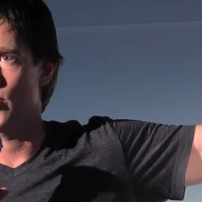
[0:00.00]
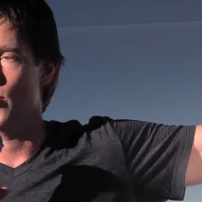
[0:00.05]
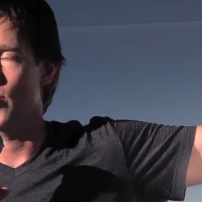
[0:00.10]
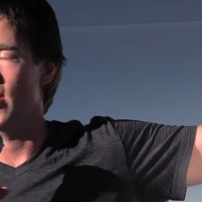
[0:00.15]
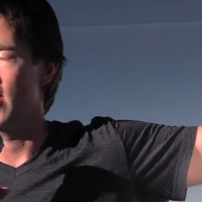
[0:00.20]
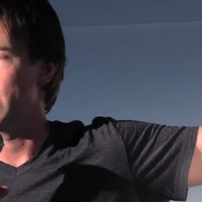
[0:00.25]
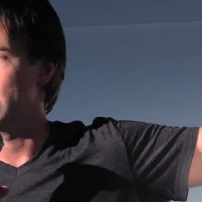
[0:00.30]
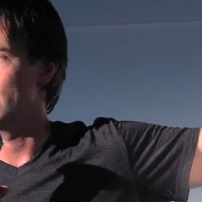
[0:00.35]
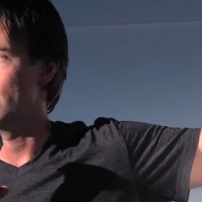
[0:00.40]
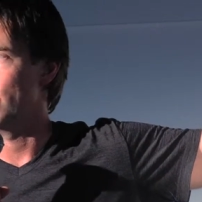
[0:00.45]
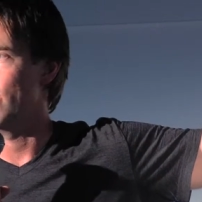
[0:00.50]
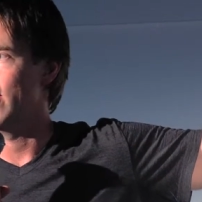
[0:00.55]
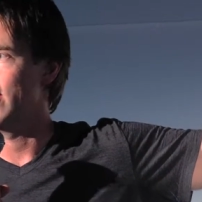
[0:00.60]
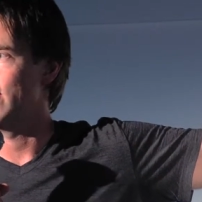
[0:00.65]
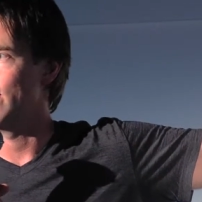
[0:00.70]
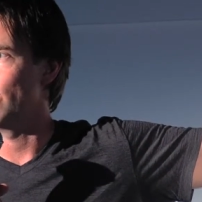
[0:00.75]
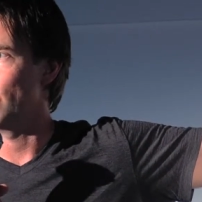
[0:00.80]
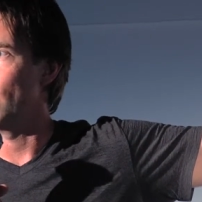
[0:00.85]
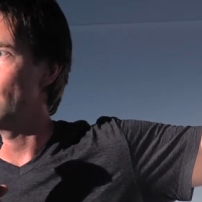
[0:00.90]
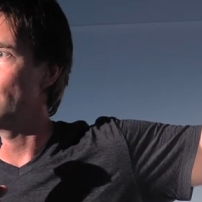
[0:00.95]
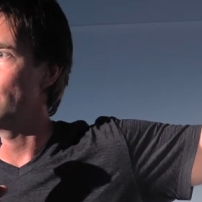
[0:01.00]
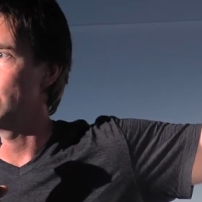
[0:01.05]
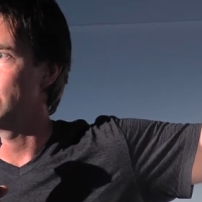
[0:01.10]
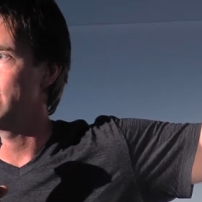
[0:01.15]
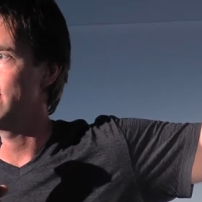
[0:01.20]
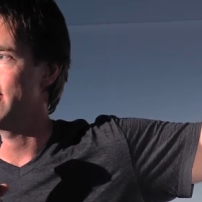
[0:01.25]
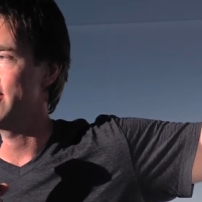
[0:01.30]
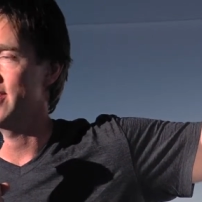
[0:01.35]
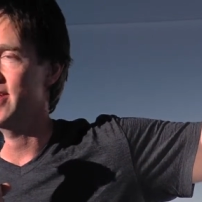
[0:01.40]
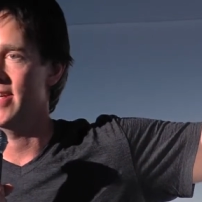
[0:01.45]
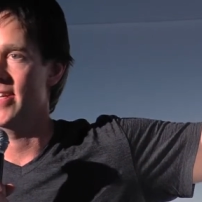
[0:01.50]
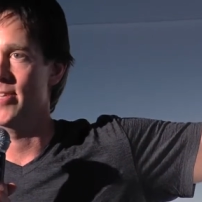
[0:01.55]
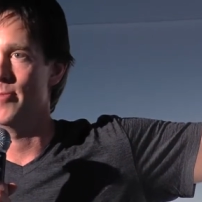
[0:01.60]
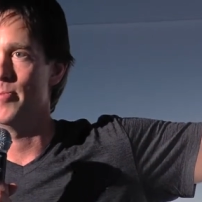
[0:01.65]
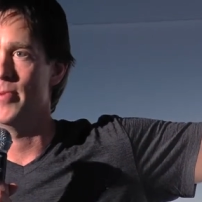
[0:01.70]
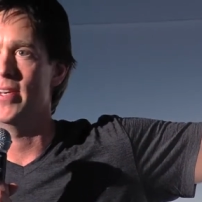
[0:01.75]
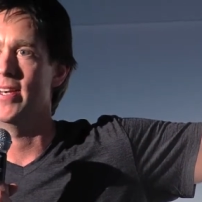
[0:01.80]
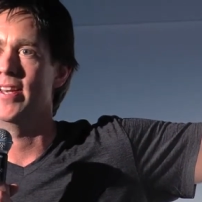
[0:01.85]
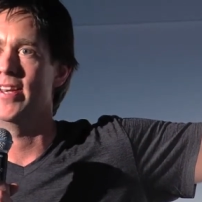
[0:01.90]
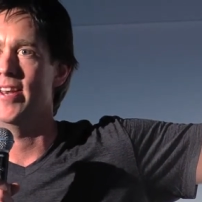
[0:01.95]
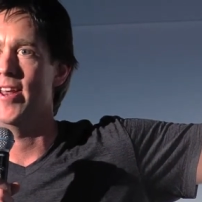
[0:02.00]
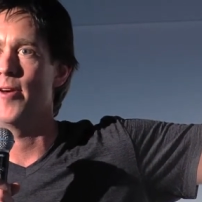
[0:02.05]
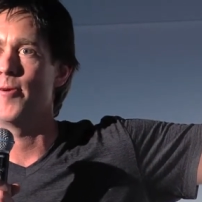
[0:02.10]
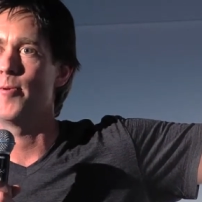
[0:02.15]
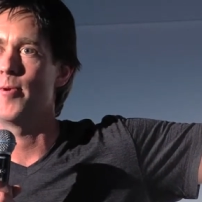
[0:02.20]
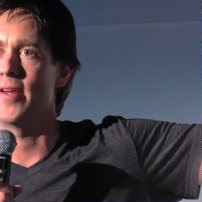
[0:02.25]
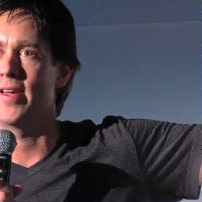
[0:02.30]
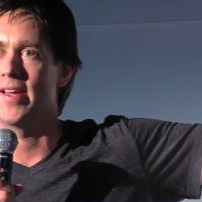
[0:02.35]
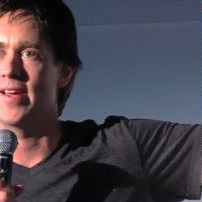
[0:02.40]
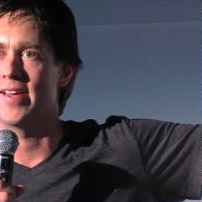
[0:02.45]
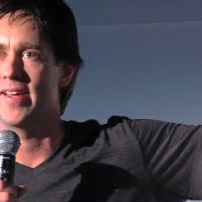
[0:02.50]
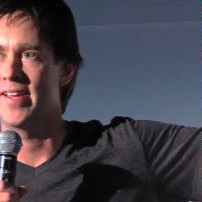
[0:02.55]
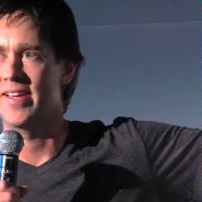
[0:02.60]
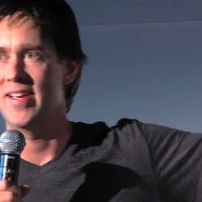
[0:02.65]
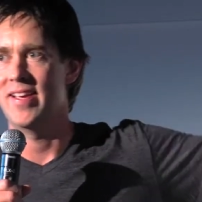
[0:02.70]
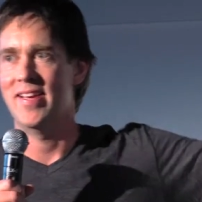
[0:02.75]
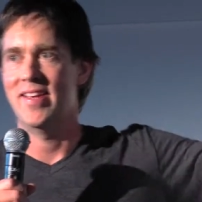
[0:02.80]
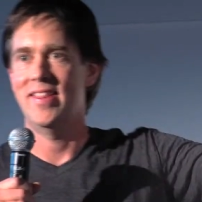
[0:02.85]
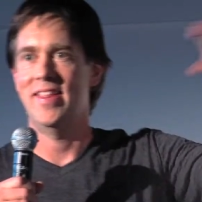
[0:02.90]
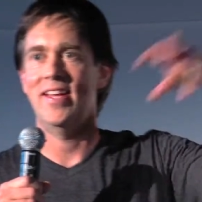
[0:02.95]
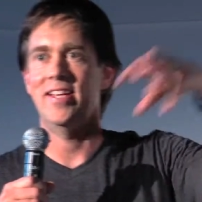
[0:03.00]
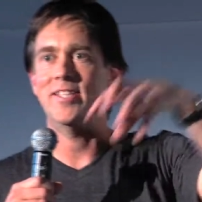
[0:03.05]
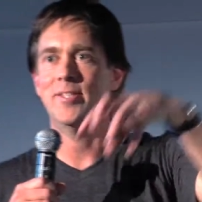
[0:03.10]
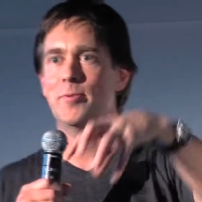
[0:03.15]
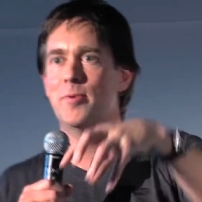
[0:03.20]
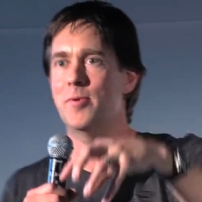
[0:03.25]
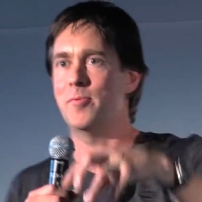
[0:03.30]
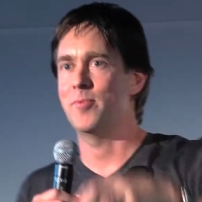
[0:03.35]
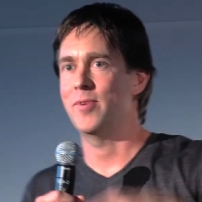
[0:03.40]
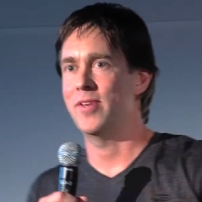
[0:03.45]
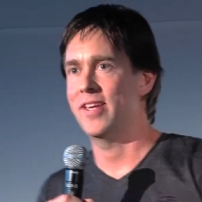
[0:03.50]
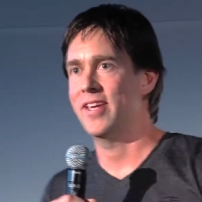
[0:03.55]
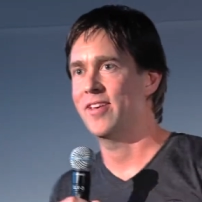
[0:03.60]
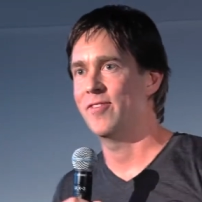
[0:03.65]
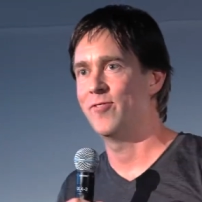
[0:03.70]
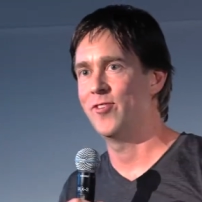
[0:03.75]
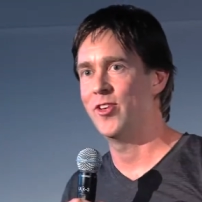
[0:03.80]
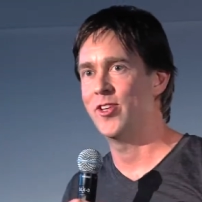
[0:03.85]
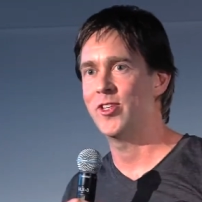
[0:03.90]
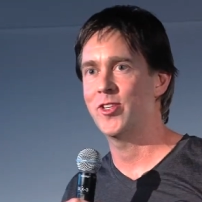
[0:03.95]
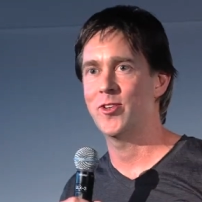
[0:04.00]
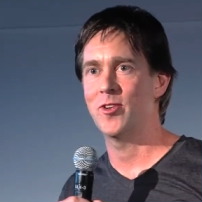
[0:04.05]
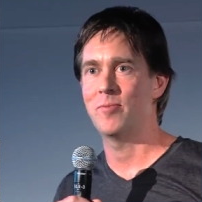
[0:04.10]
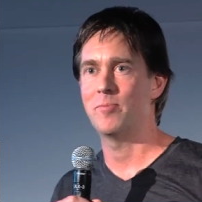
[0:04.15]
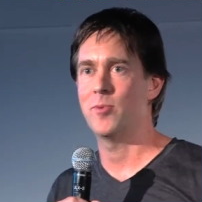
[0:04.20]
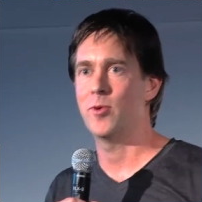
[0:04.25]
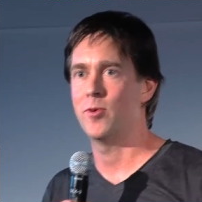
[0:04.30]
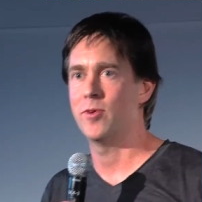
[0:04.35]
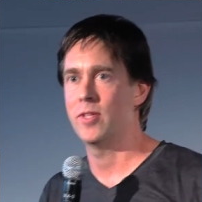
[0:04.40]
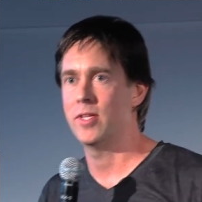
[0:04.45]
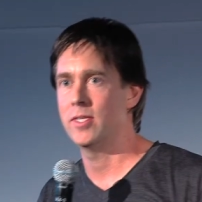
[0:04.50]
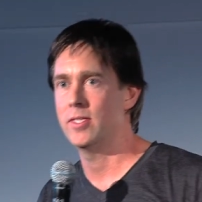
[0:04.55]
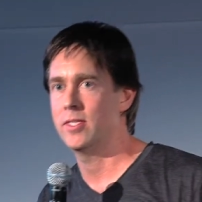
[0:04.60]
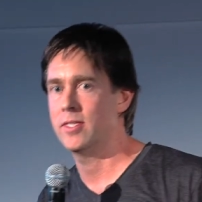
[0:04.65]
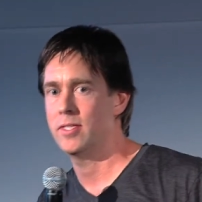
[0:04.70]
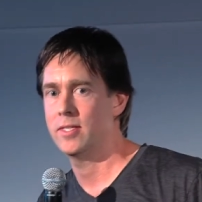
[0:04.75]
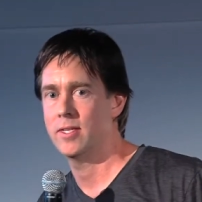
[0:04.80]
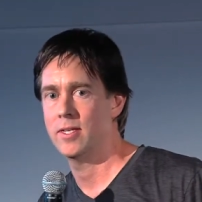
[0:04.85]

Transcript: quite ineffective office in the middle of nowhere. That's when we converged on Portland.